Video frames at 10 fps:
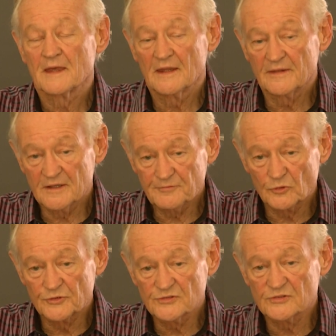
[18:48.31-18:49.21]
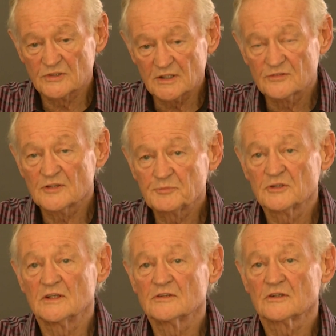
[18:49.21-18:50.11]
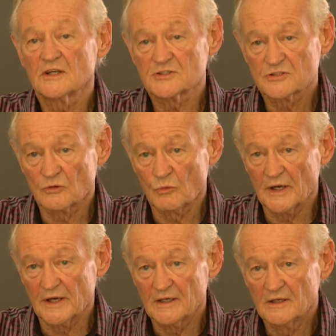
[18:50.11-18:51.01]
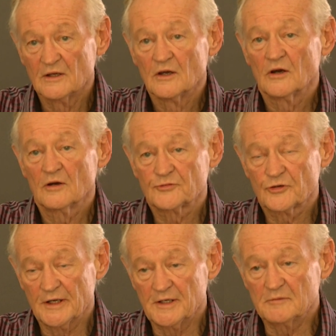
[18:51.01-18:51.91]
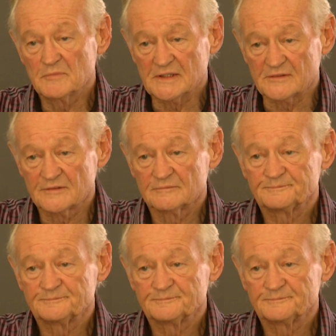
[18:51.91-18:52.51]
And therefore this is an accepted international way of trading meat.